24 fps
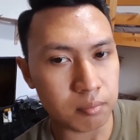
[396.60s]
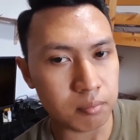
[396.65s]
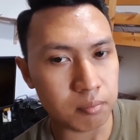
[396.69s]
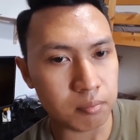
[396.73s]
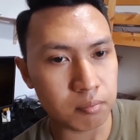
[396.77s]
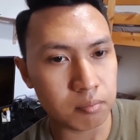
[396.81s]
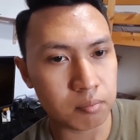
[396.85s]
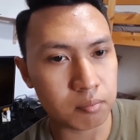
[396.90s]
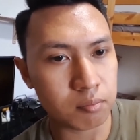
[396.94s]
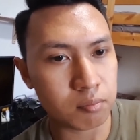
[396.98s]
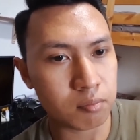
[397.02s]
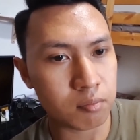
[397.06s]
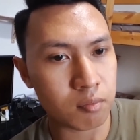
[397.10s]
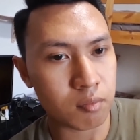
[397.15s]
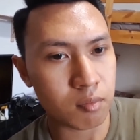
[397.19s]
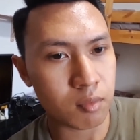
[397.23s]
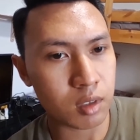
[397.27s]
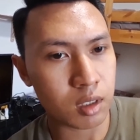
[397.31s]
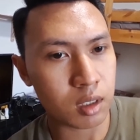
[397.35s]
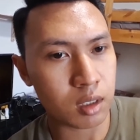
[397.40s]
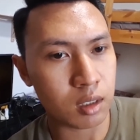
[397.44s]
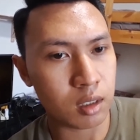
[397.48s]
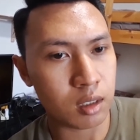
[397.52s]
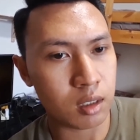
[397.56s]

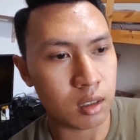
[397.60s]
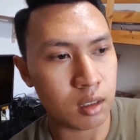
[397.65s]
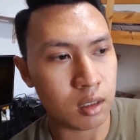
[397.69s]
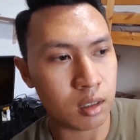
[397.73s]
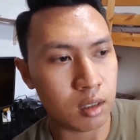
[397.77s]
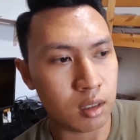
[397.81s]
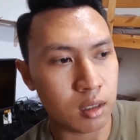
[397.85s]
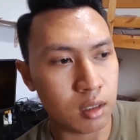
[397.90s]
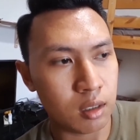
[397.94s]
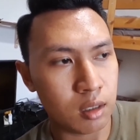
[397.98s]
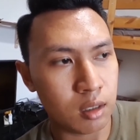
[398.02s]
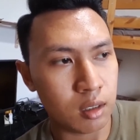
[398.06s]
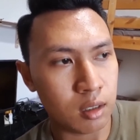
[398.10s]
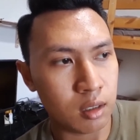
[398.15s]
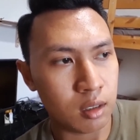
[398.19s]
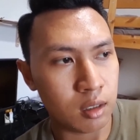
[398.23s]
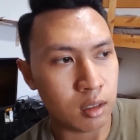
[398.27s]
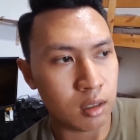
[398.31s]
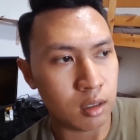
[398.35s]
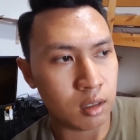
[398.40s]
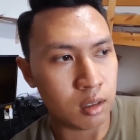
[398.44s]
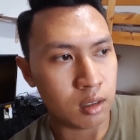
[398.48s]
Nobody speaks.